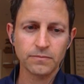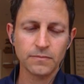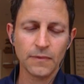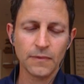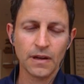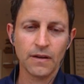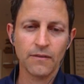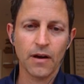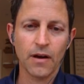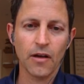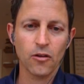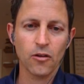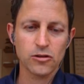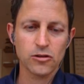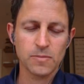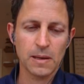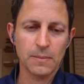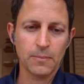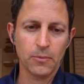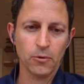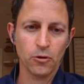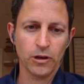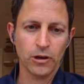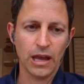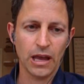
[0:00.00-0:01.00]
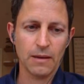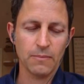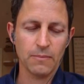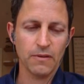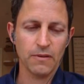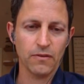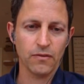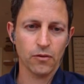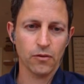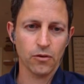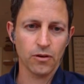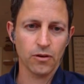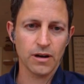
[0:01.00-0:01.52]
of all those people who came
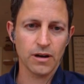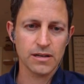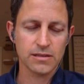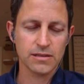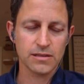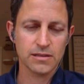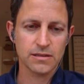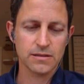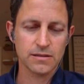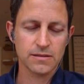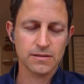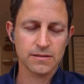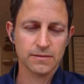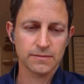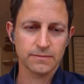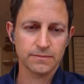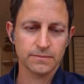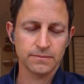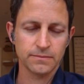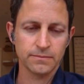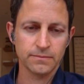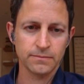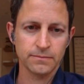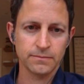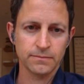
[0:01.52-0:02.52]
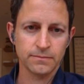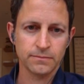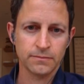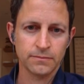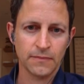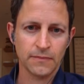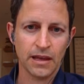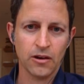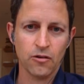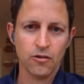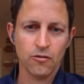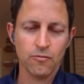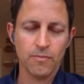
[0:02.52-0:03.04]
before us
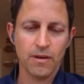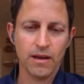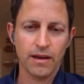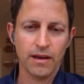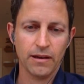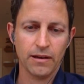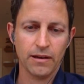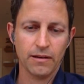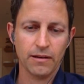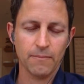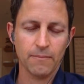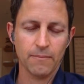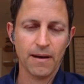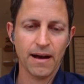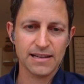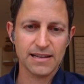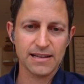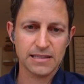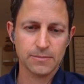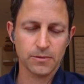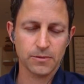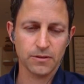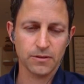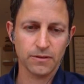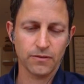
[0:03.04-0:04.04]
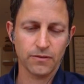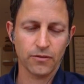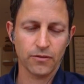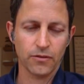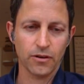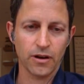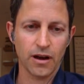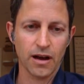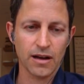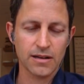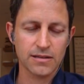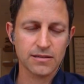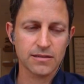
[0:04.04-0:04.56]
and who made it possible
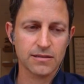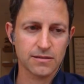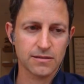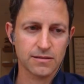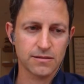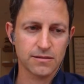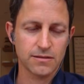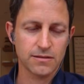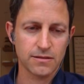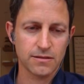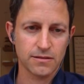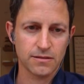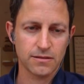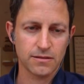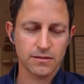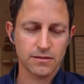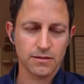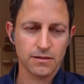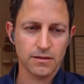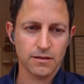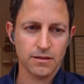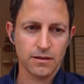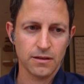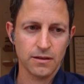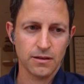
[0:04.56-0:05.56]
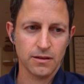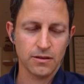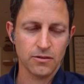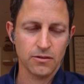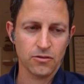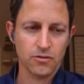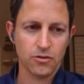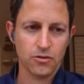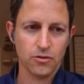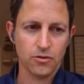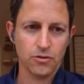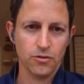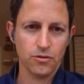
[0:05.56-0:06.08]
for us
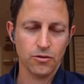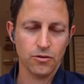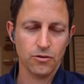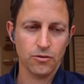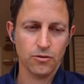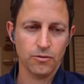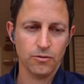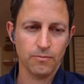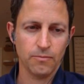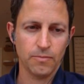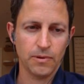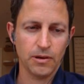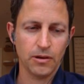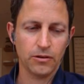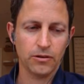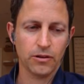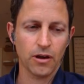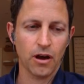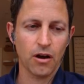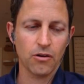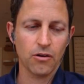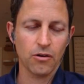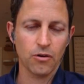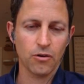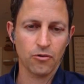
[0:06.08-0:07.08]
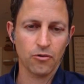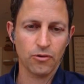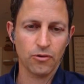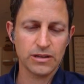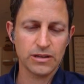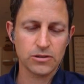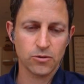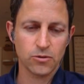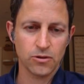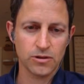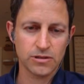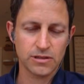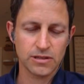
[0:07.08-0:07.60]
to build our own
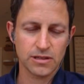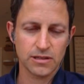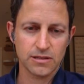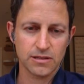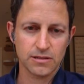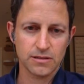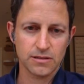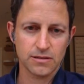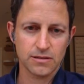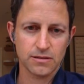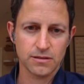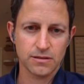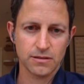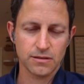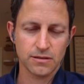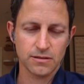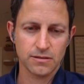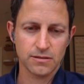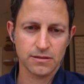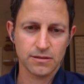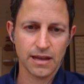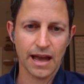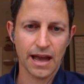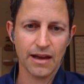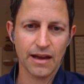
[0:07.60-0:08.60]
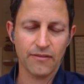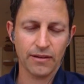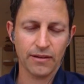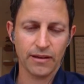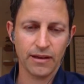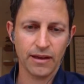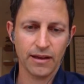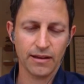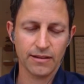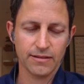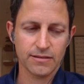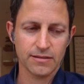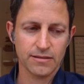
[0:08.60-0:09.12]
resources, to
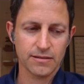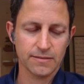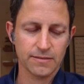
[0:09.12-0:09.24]
advocate